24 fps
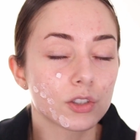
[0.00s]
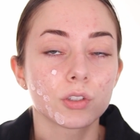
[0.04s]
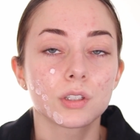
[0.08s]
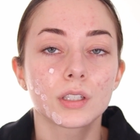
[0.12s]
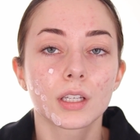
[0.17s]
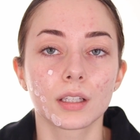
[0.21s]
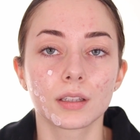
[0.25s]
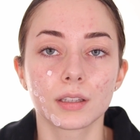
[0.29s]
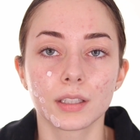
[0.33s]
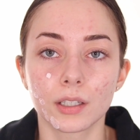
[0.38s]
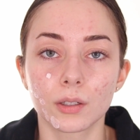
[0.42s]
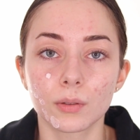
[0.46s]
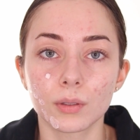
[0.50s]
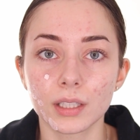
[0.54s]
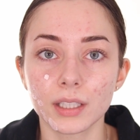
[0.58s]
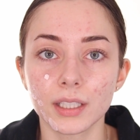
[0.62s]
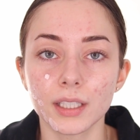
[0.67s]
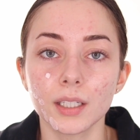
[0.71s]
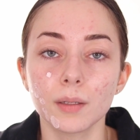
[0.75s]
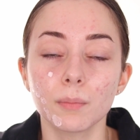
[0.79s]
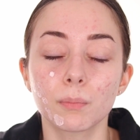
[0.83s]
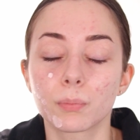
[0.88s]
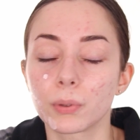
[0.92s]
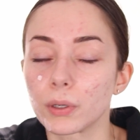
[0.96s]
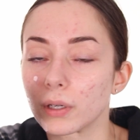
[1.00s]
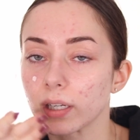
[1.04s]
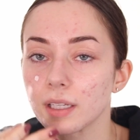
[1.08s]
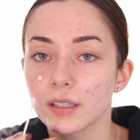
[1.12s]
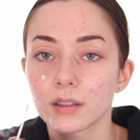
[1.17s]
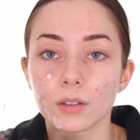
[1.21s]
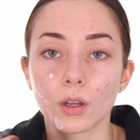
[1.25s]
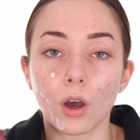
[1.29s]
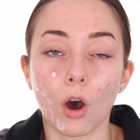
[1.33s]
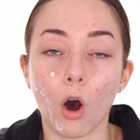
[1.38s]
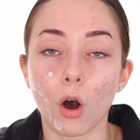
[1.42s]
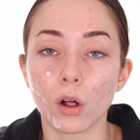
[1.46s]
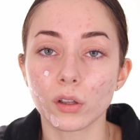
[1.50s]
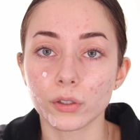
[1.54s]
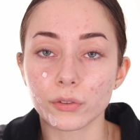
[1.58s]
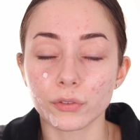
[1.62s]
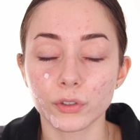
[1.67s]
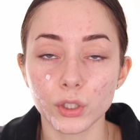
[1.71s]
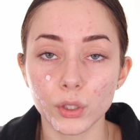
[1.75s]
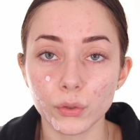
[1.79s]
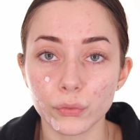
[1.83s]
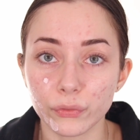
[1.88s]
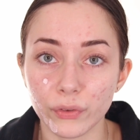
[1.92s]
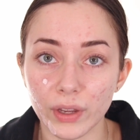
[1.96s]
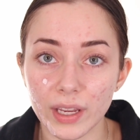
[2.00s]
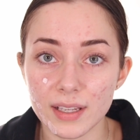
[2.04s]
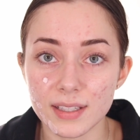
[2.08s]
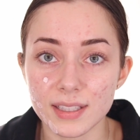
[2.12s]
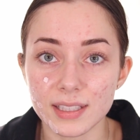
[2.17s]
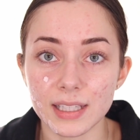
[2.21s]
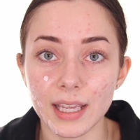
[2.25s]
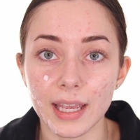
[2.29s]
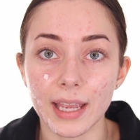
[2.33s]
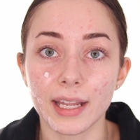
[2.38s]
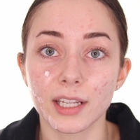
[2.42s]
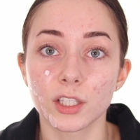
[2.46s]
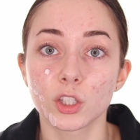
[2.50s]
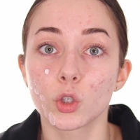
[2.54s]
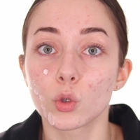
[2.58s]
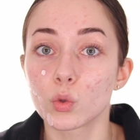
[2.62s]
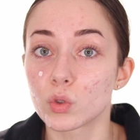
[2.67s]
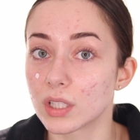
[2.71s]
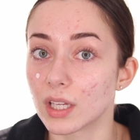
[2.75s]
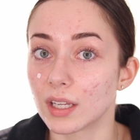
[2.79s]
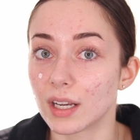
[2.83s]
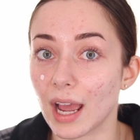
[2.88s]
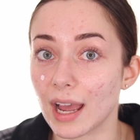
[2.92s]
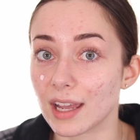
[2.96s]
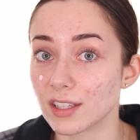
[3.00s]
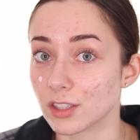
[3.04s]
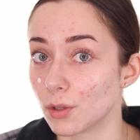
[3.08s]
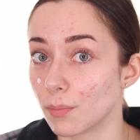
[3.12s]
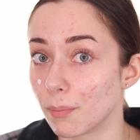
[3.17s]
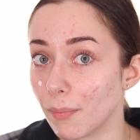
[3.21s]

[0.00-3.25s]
you can literally put it all over your face and use it as a